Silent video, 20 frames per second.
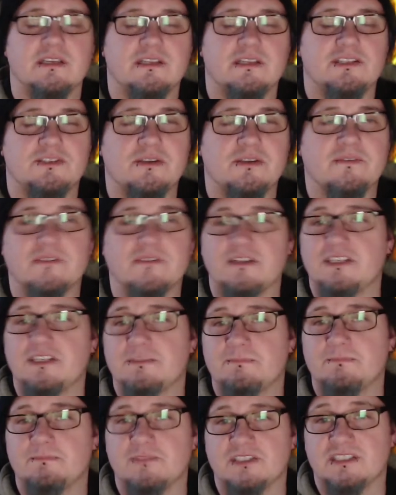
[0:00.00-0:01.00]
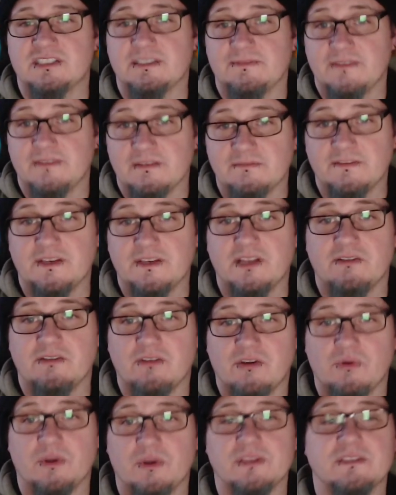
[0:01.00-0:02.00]
If you have any specific video
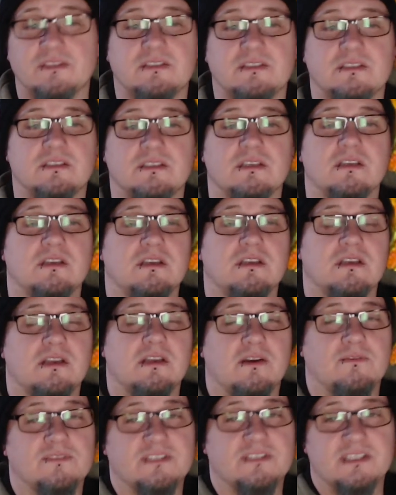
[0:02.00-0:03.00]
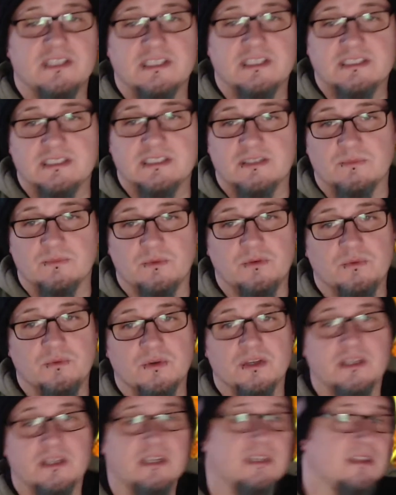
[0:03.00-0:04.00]
requests, obviously there's the
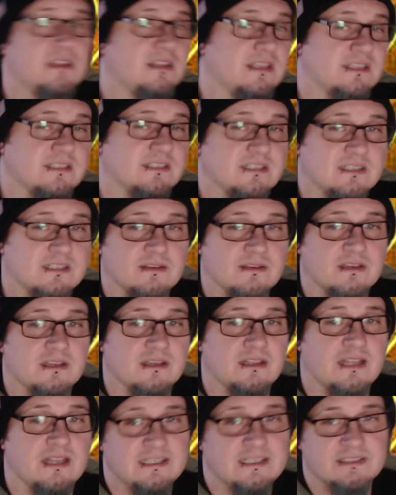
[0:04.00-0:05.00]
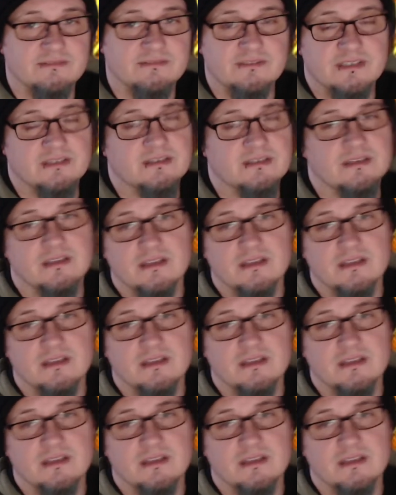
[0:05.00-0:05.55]
woodworking, there's the lasering,